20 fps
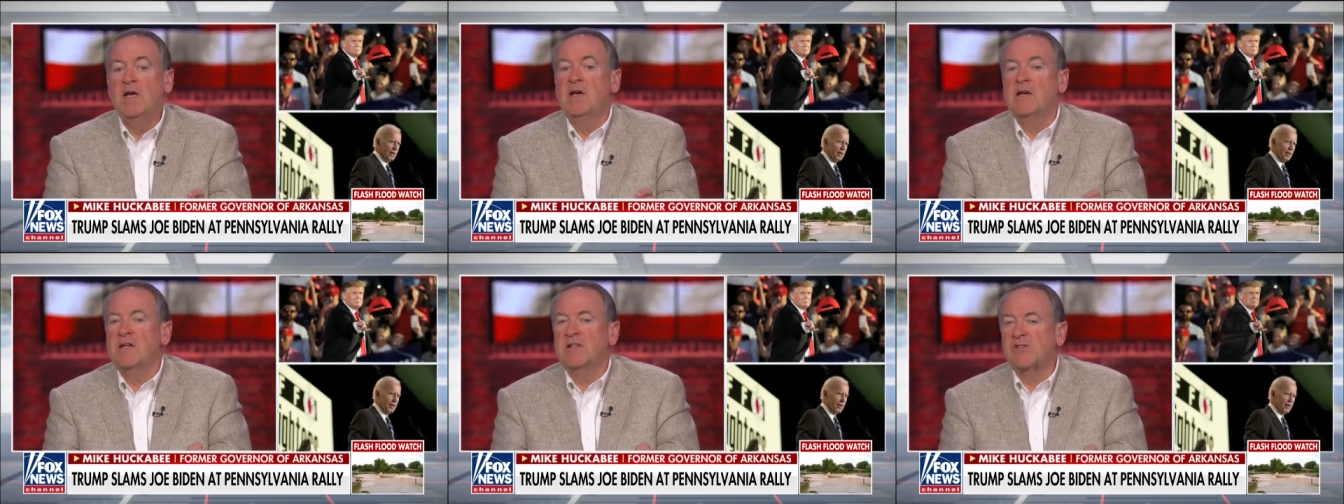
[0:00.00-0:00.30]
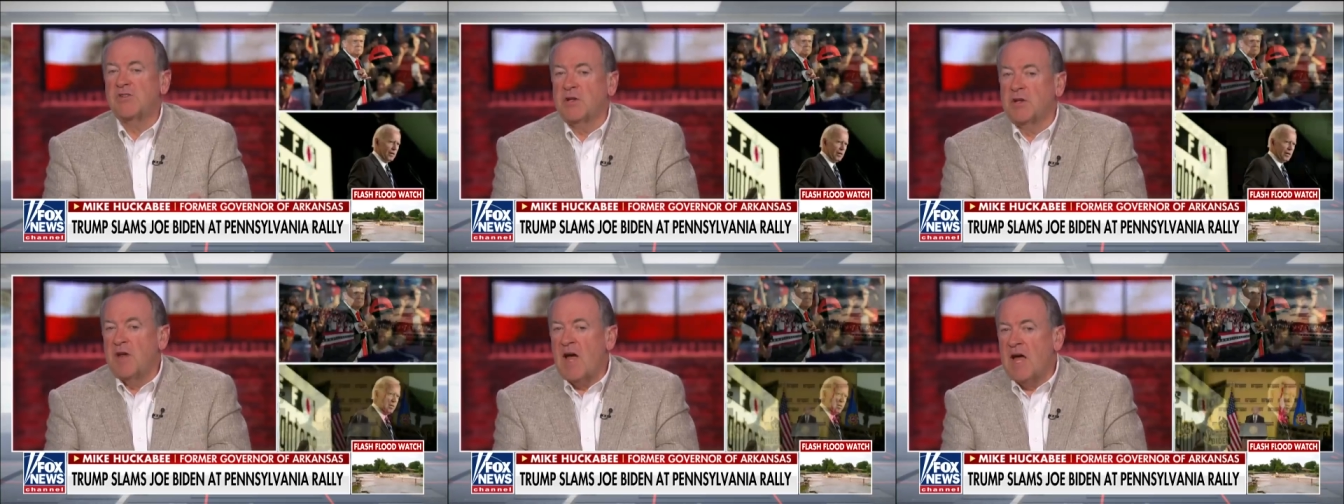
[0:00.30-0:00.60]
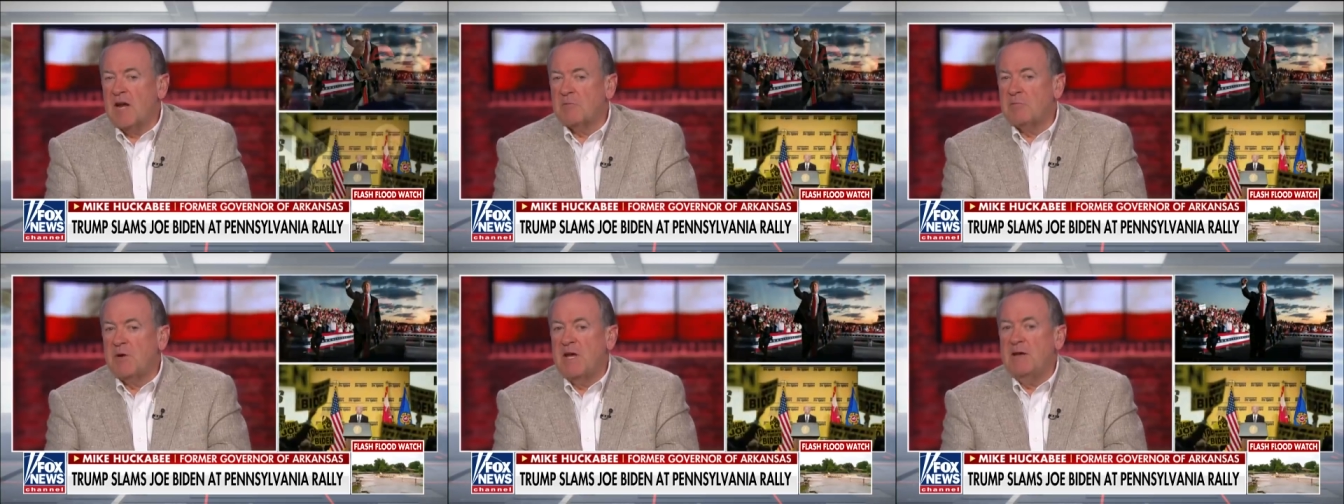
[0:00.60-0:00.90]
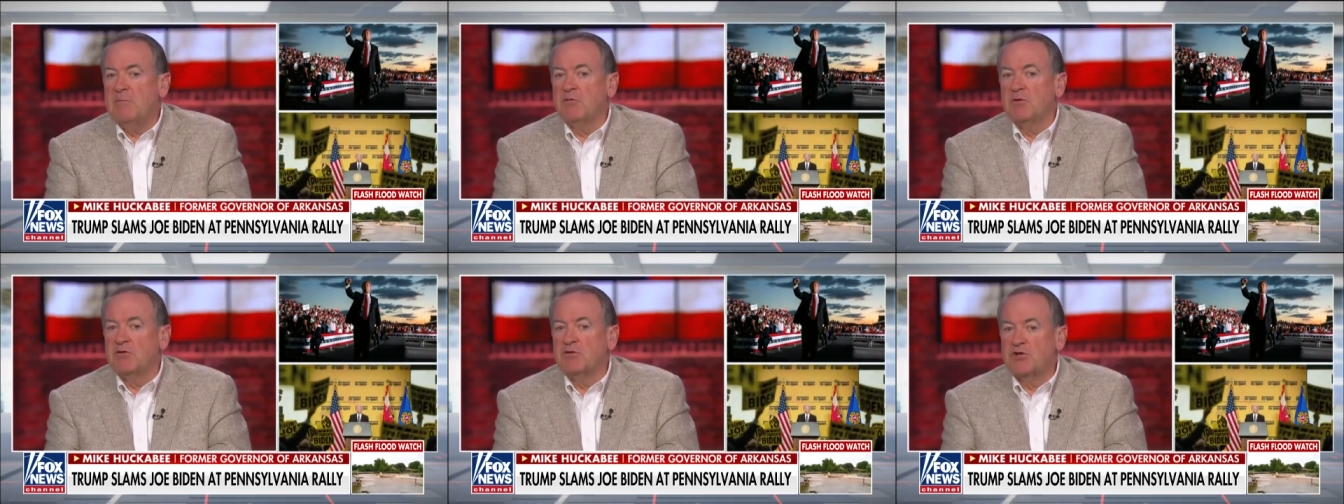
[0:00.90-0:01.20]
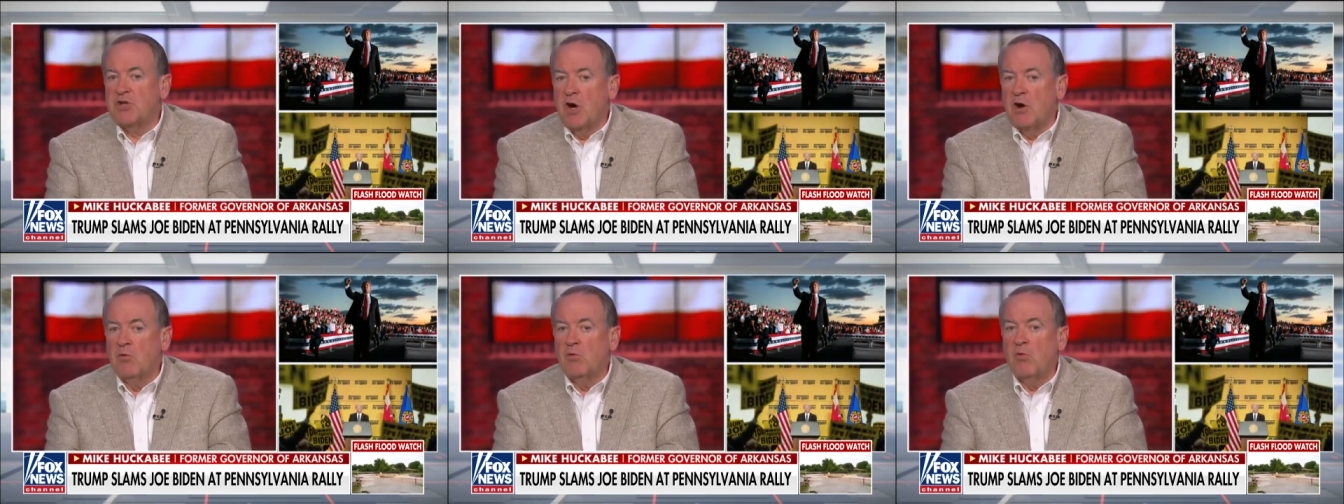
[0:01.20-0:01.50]
Because a lot of people
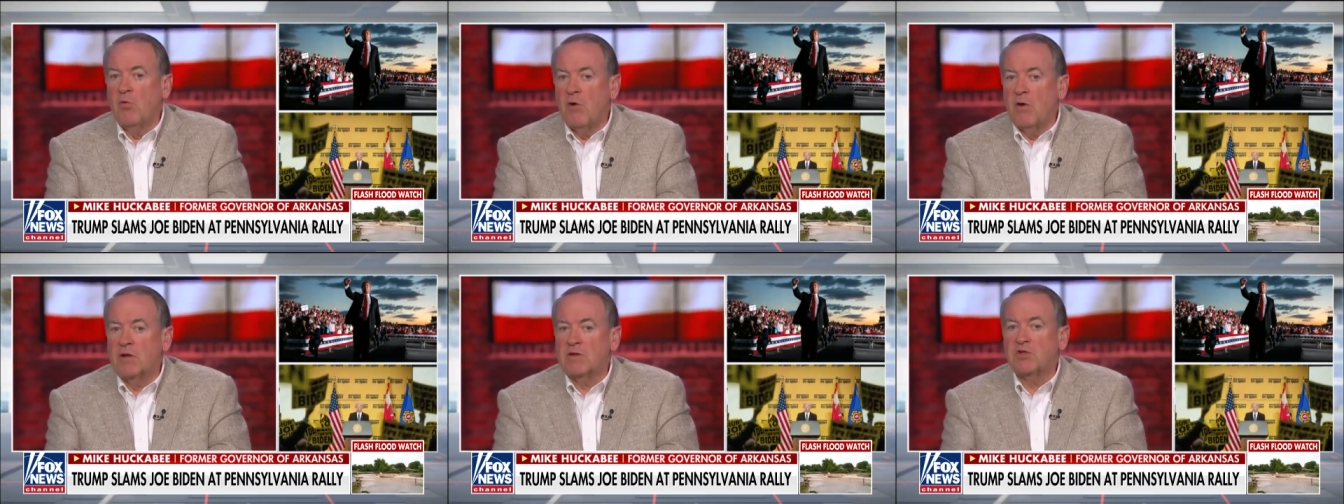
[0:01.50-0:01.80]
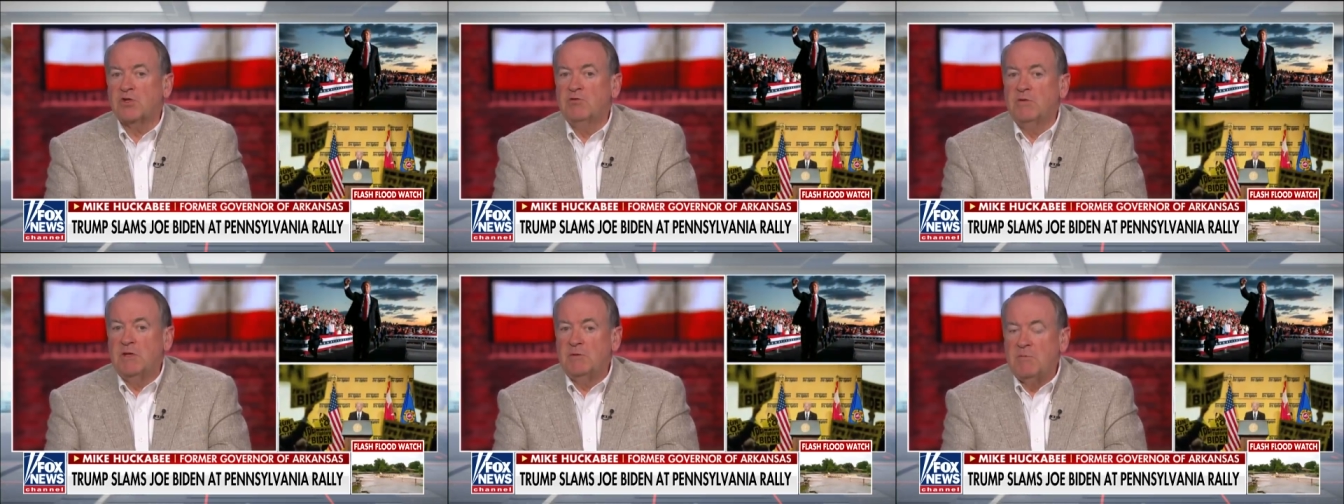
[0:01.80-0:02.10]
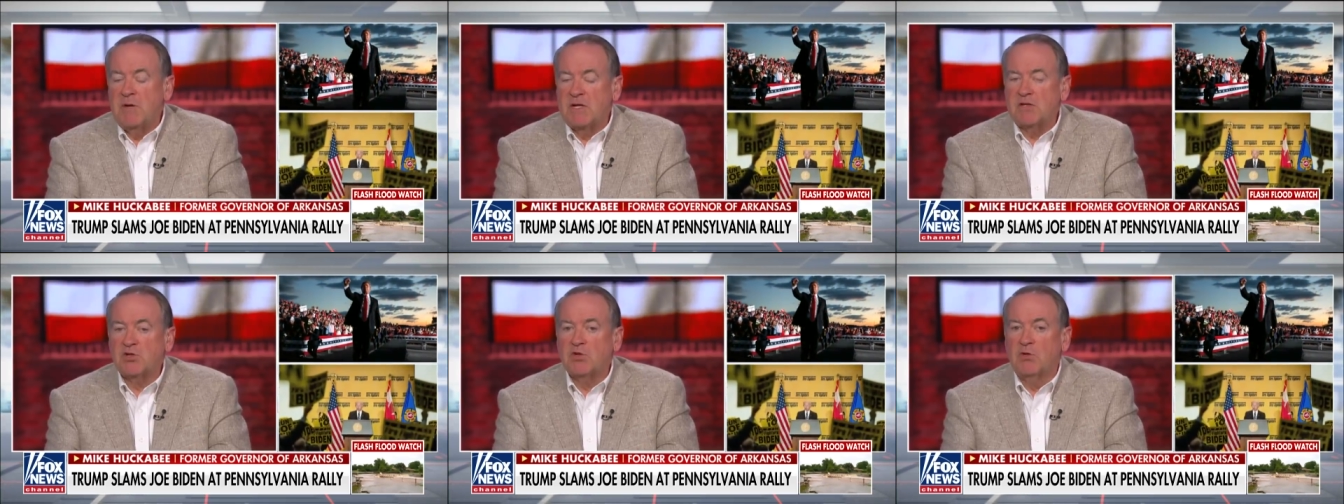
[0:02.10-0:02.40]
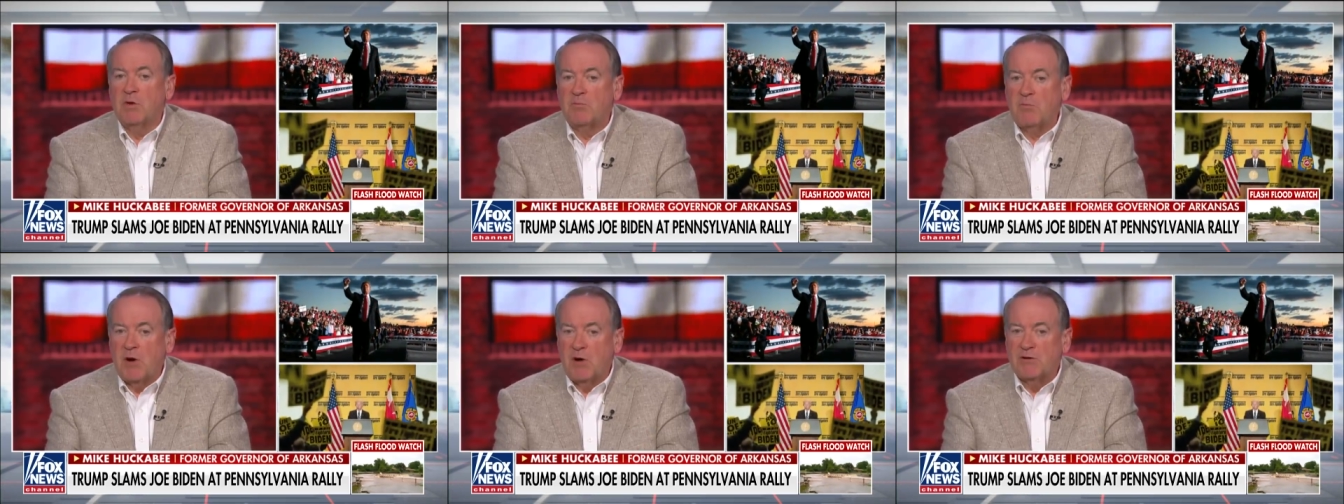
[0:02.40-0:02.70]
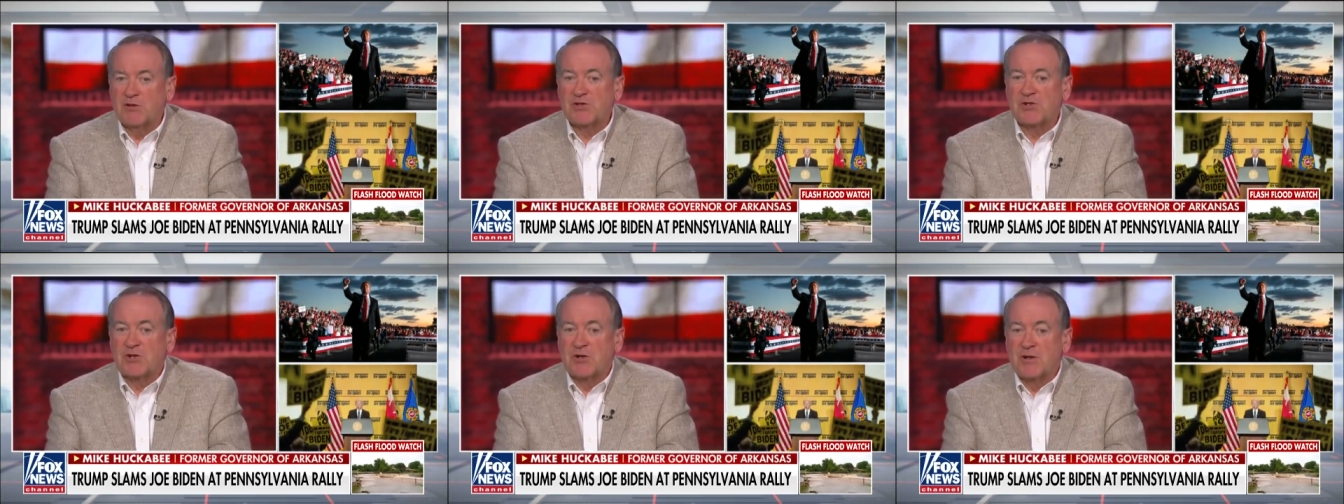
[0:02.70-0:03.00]
don't want to admit to a
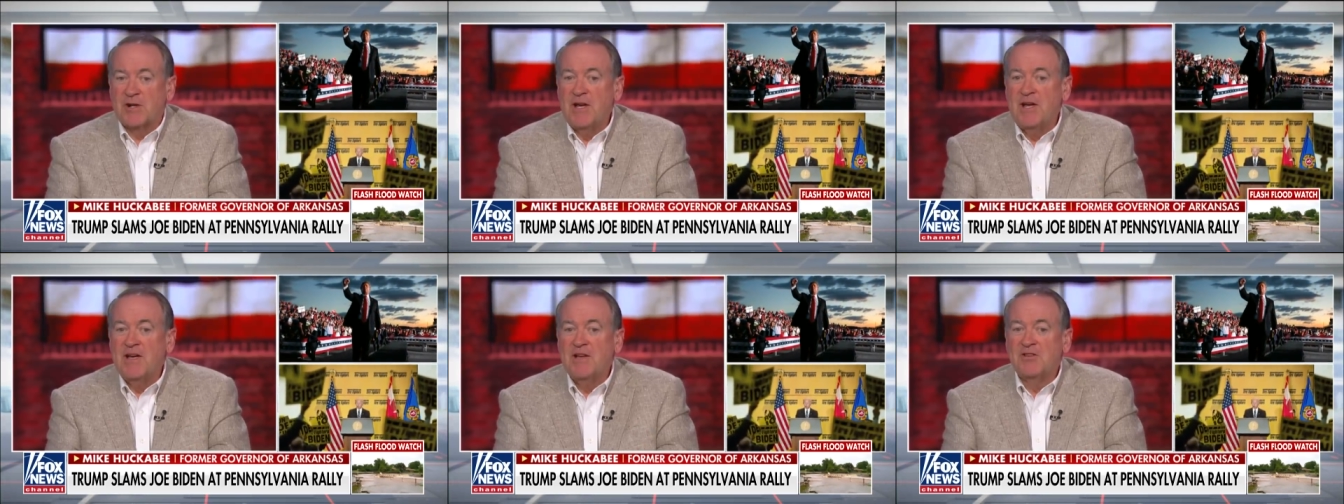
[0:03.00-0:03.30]
pollster